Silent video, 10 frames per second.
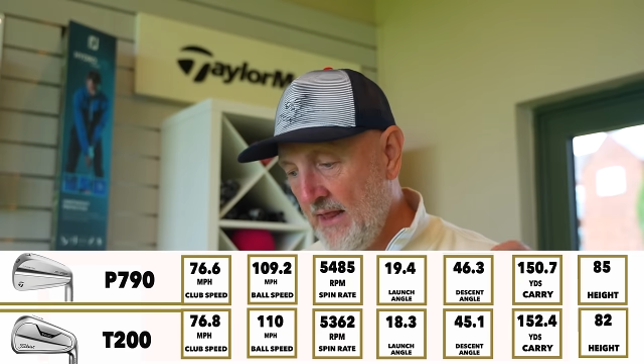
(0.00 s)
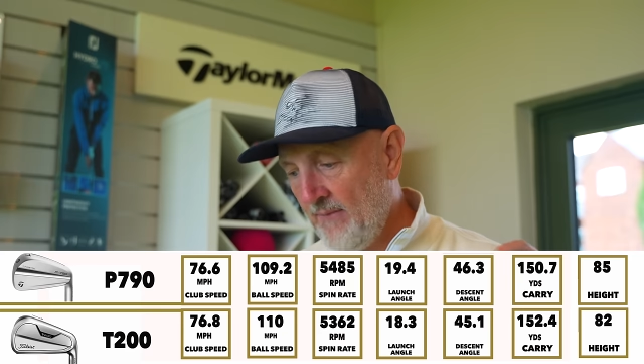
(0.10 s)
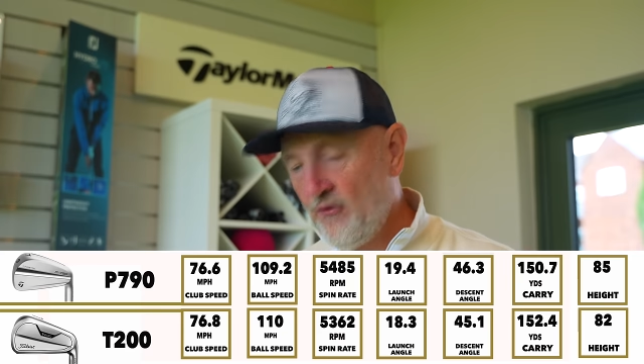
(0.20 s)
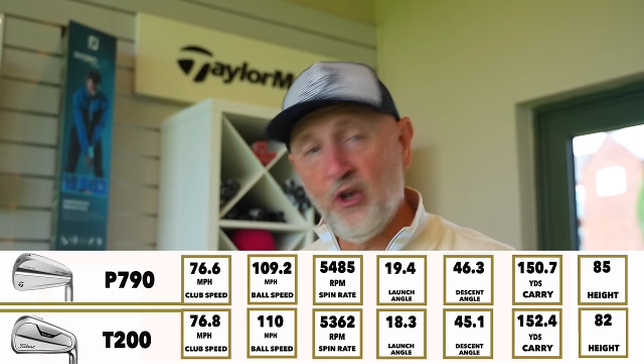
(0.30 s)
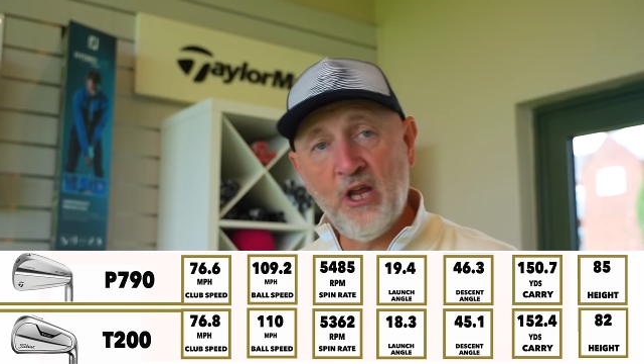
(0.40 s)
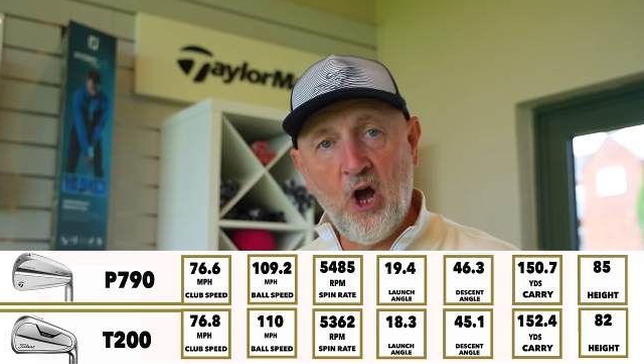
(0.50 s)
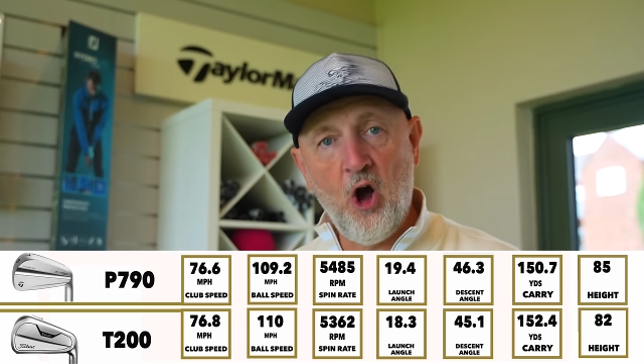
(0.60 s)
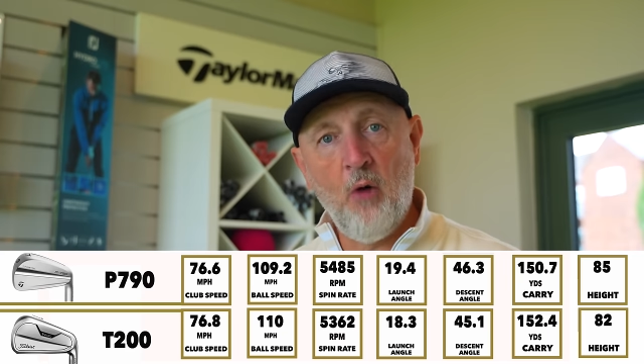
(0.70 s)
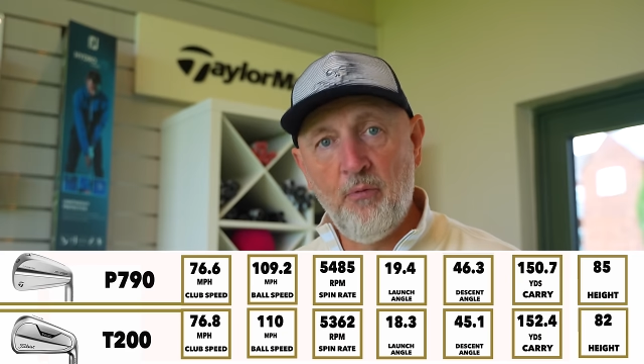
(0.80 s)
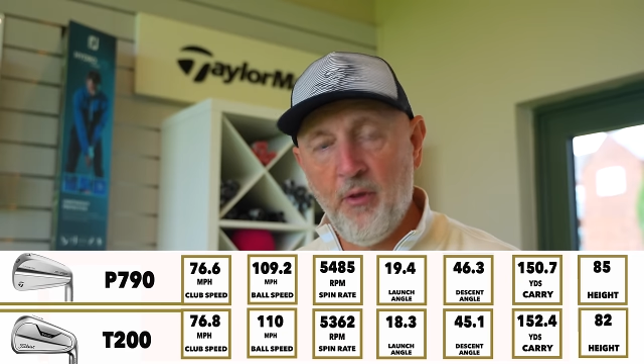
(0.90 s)
They've certainly
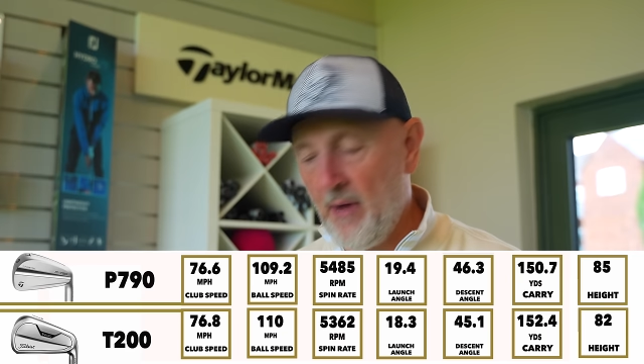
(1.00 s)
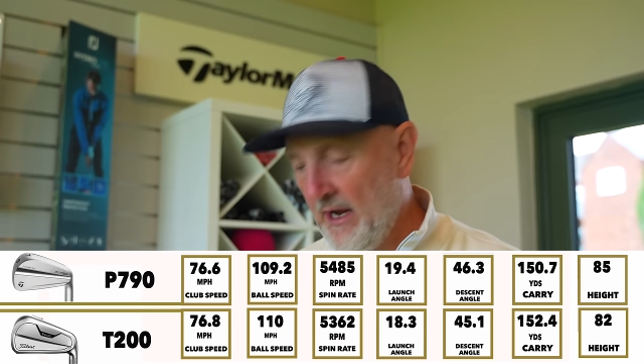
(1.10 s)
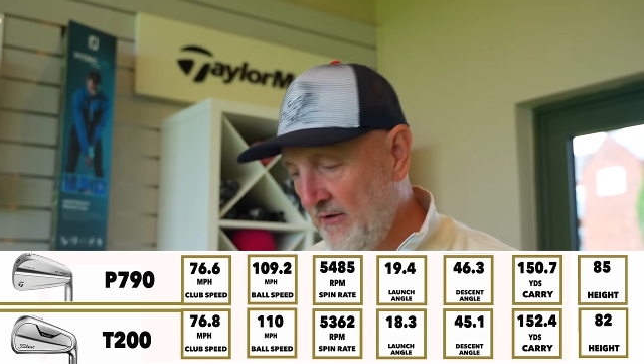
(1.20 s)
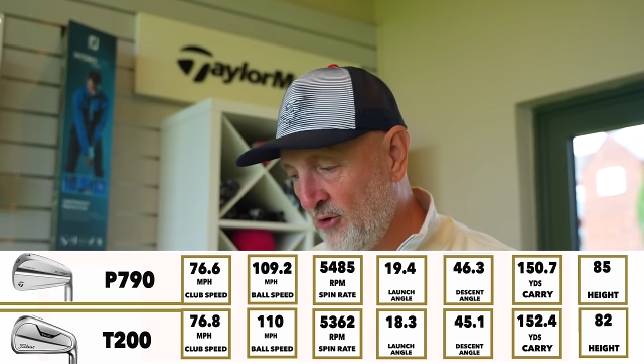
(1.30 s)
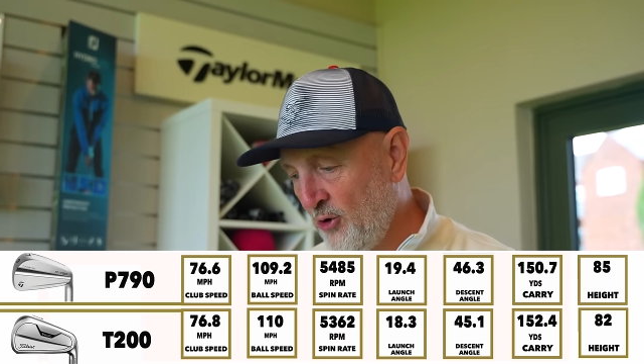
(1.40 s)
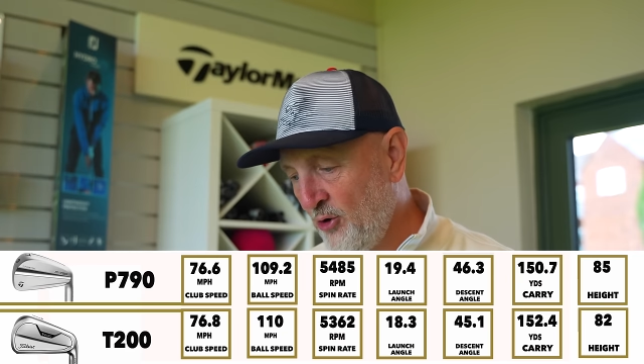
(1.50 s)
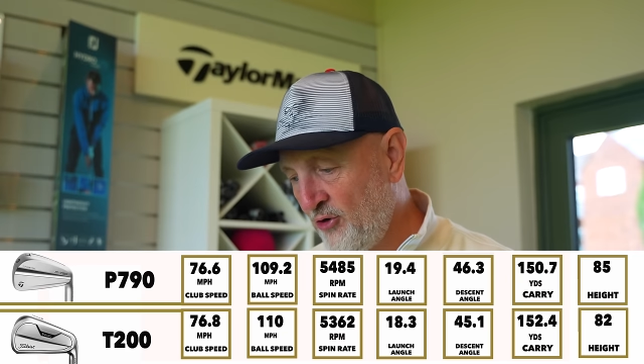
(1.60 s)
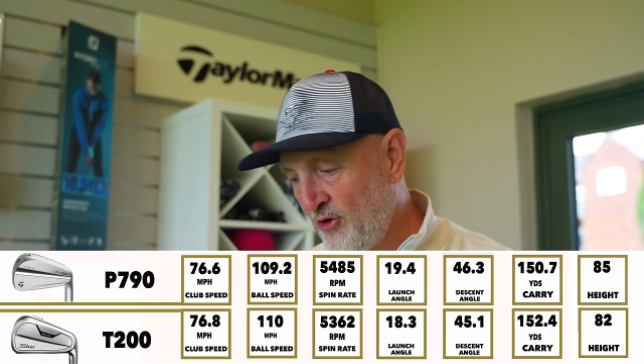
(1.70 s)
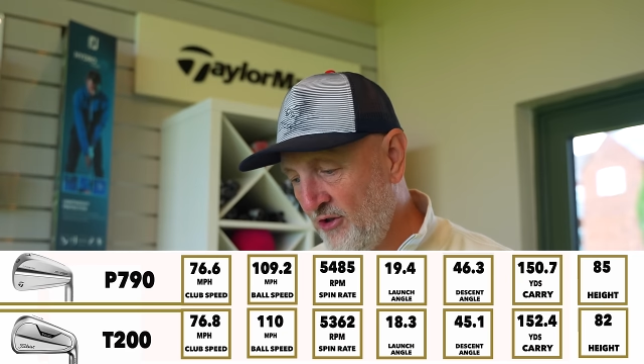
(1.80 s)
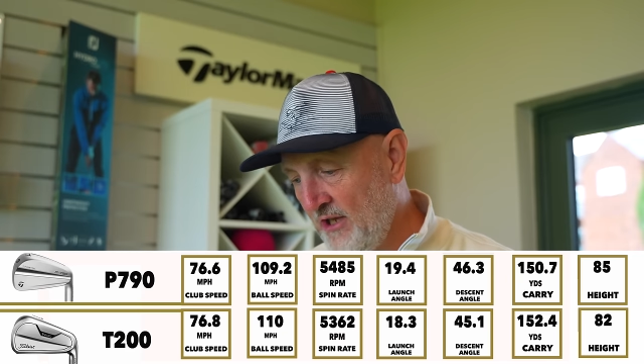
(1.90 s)
optimized
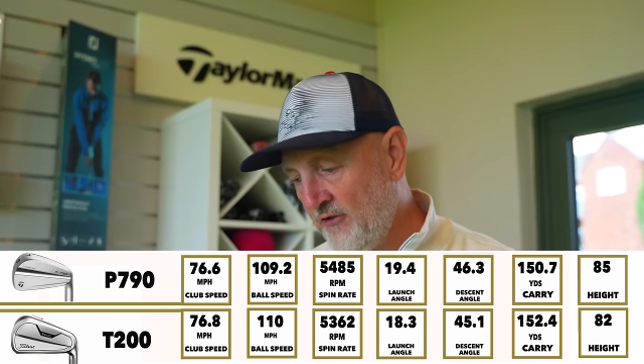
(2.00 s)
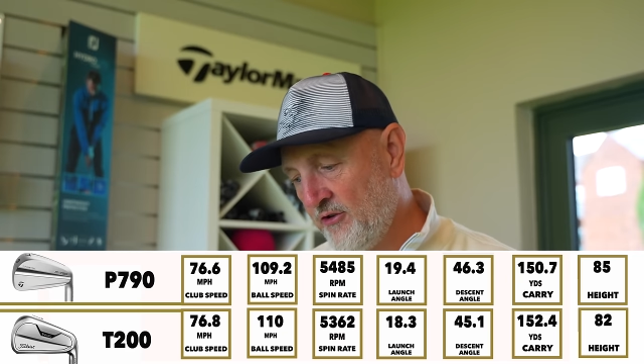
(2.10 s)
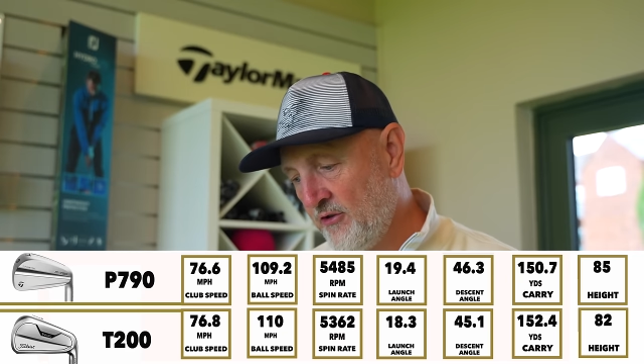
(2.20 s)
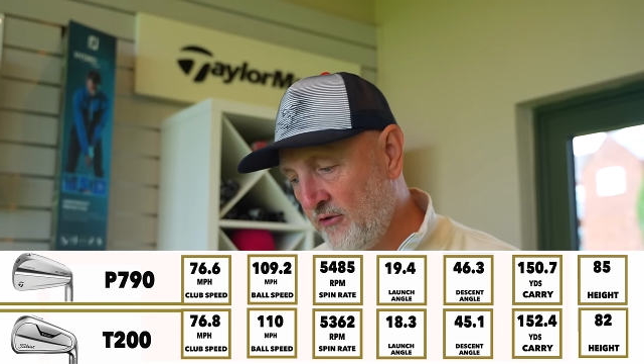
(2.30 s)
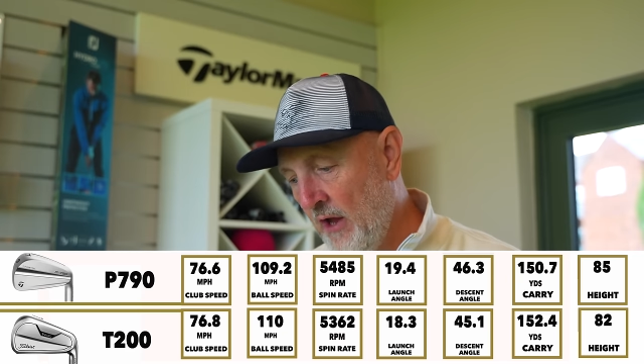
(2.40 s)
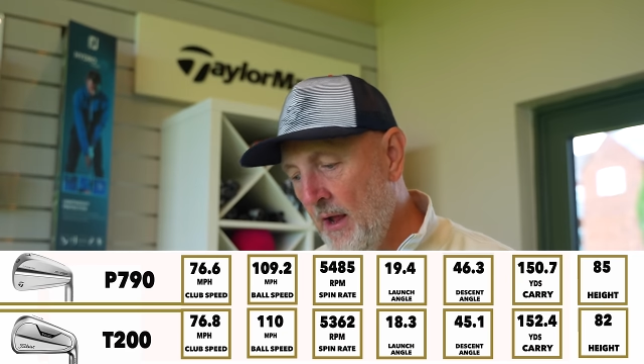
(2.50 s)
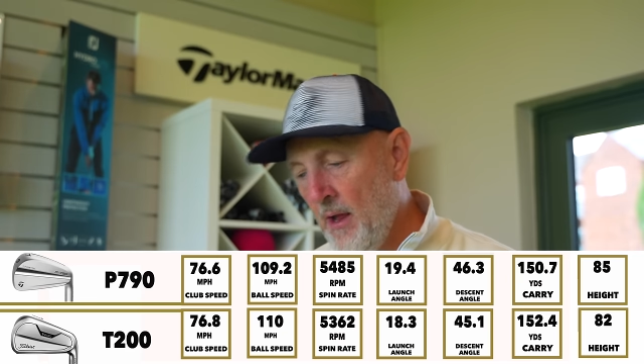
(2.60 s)
launch conditions,